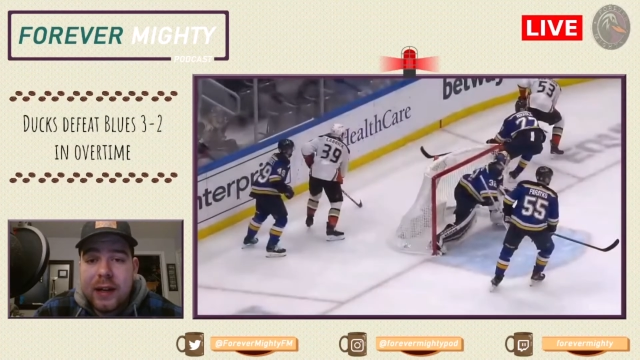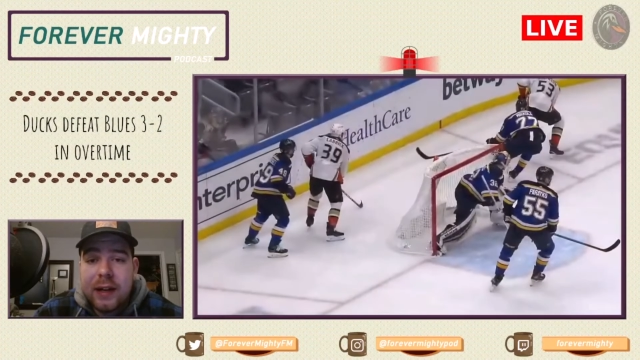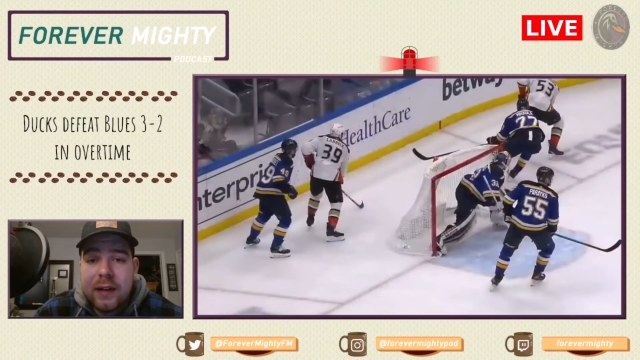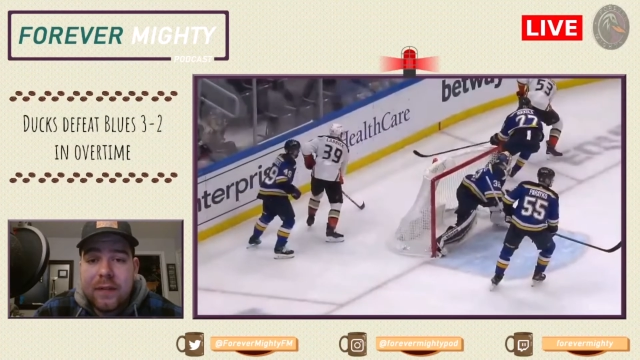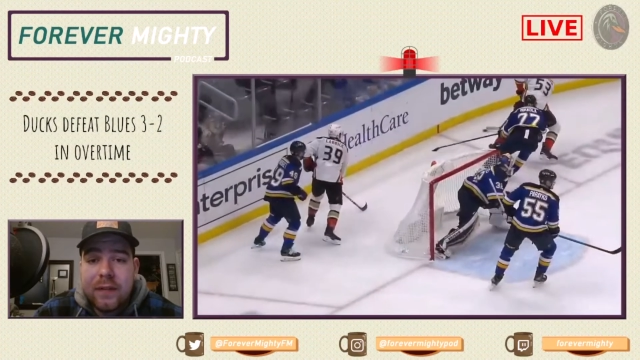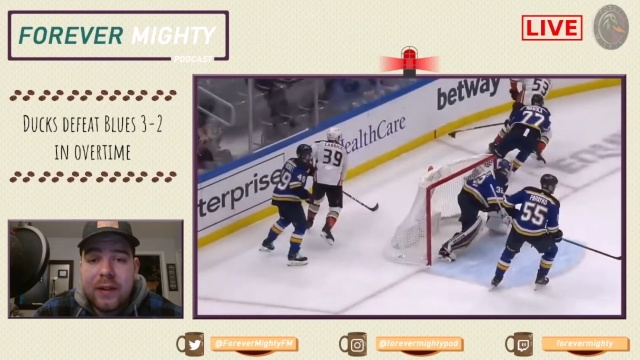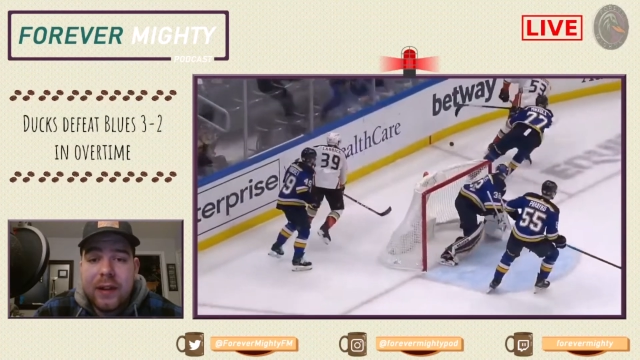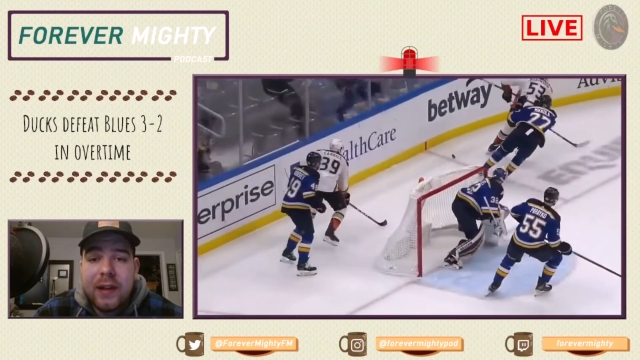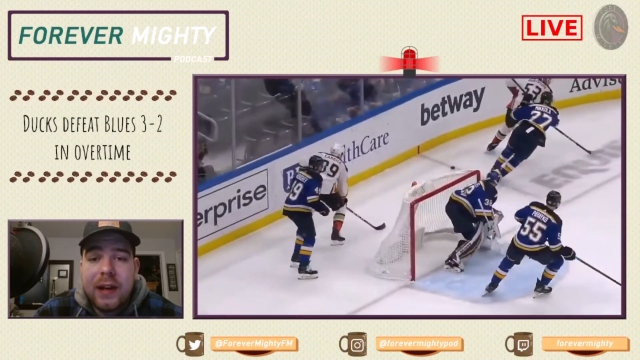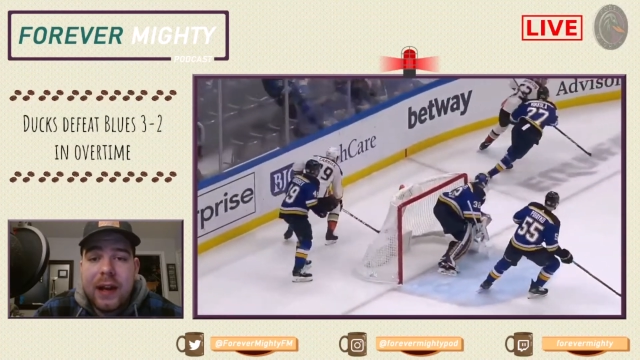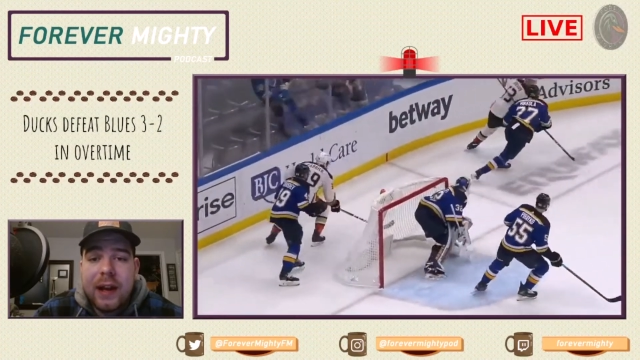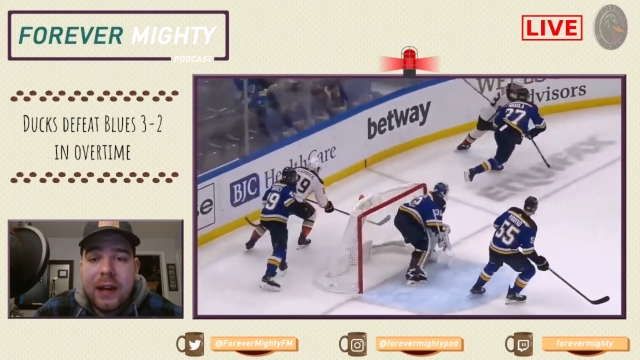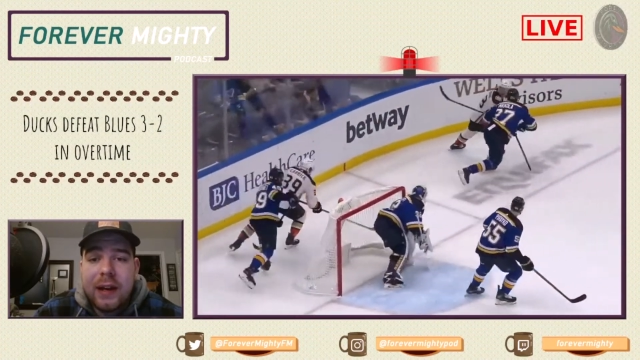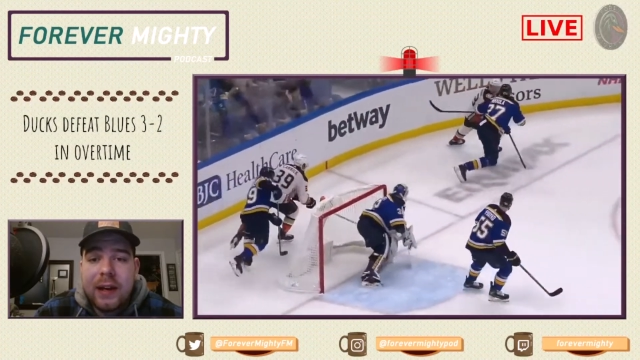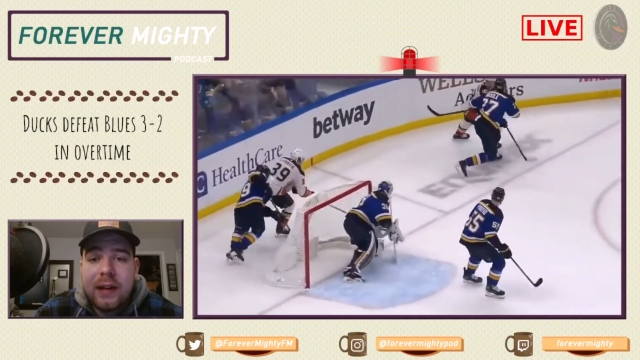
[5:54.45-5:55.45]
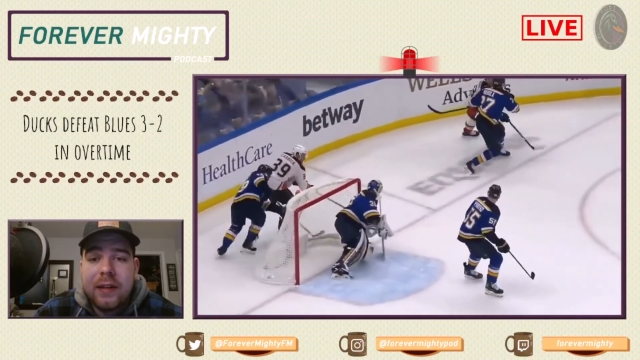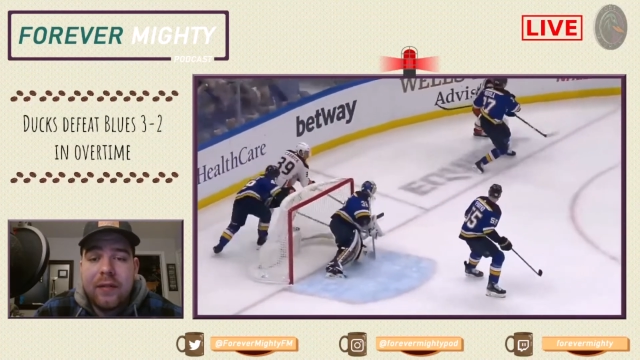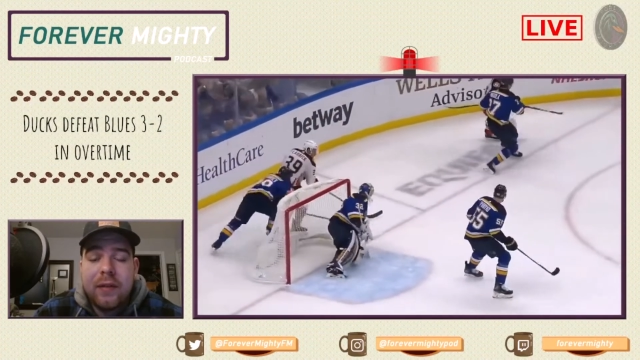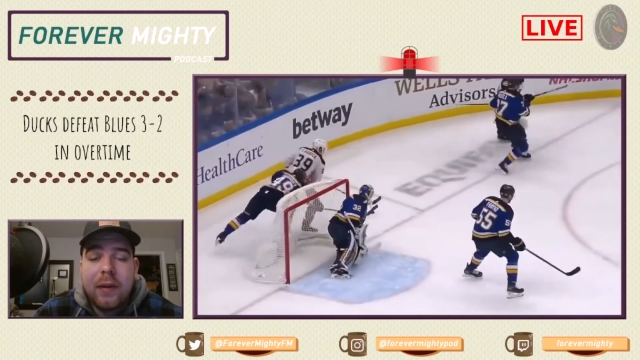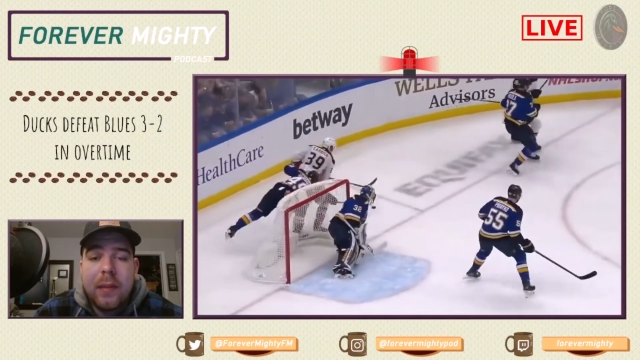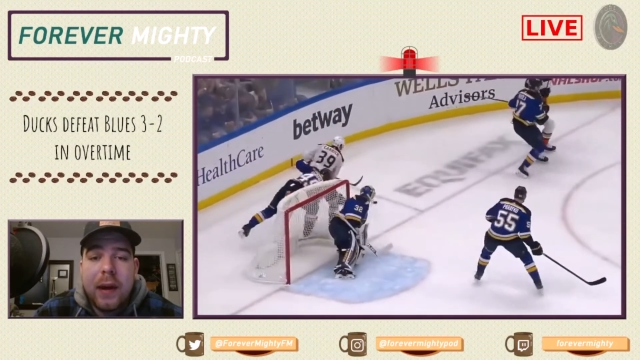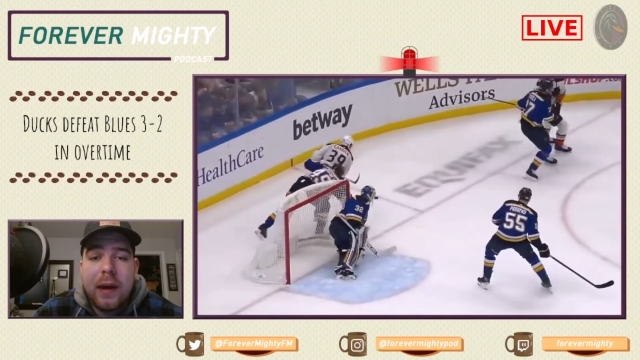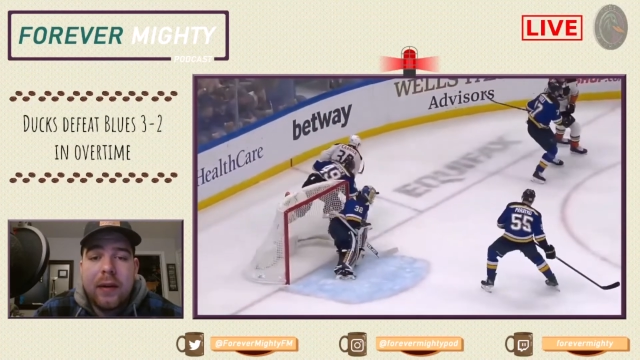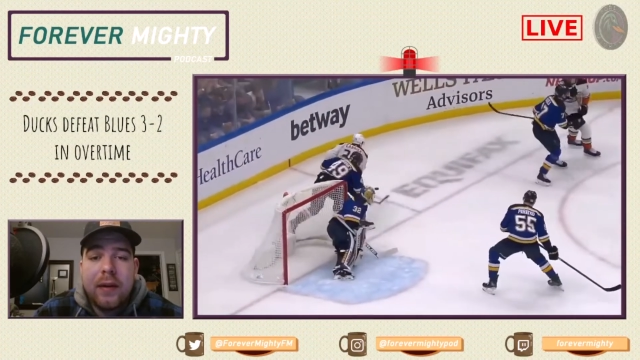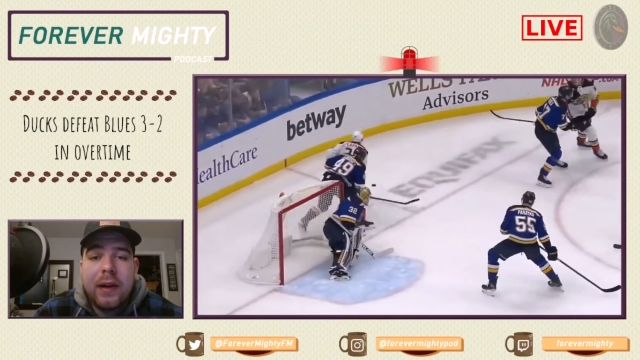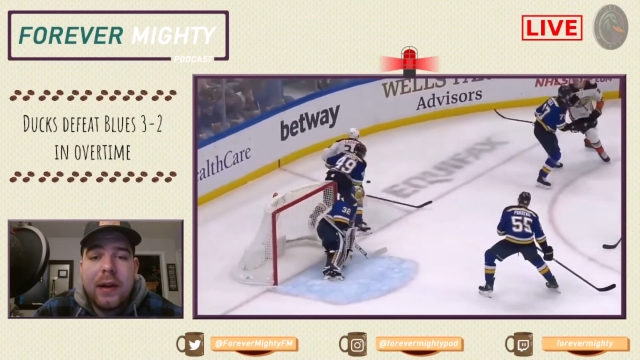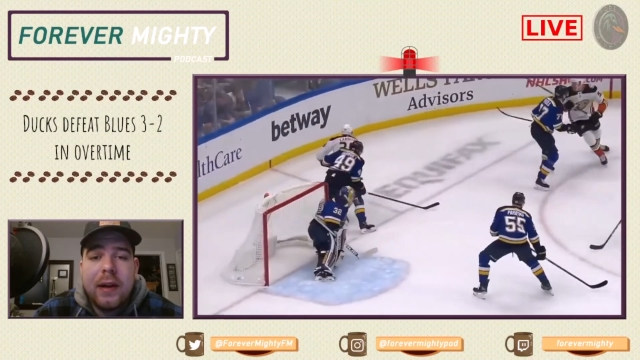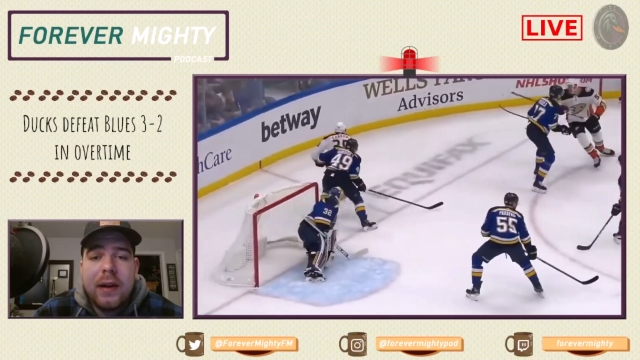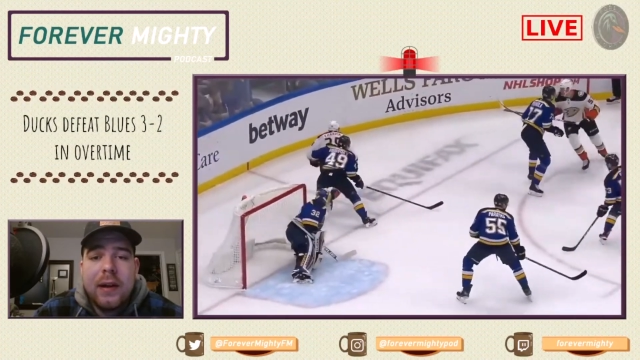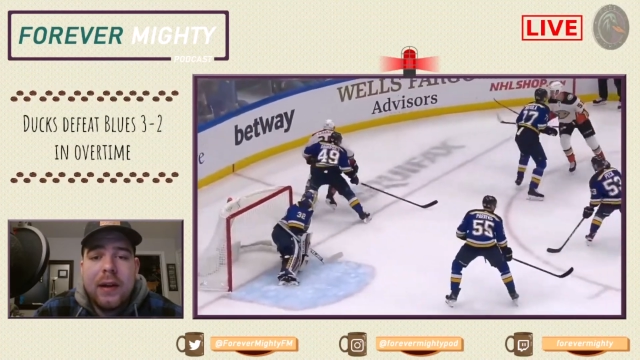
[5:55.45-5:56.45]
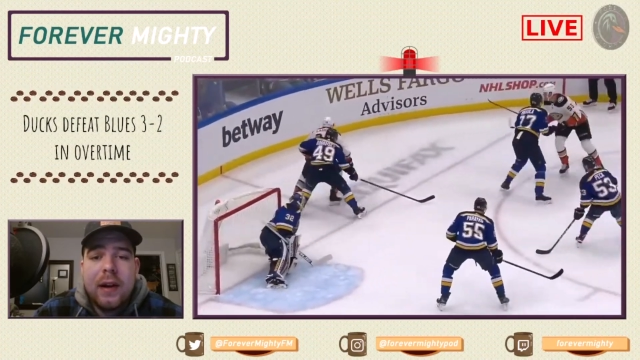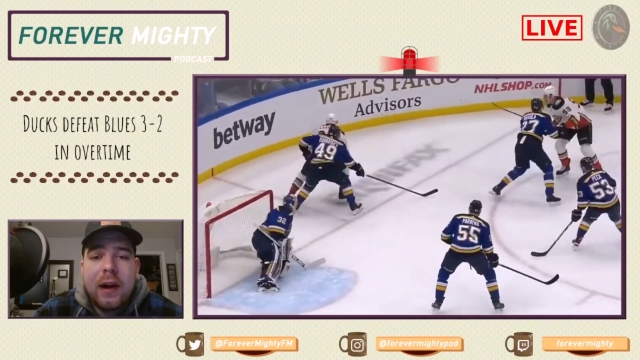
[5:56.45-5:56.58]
and getting in front of the net and getting the rebound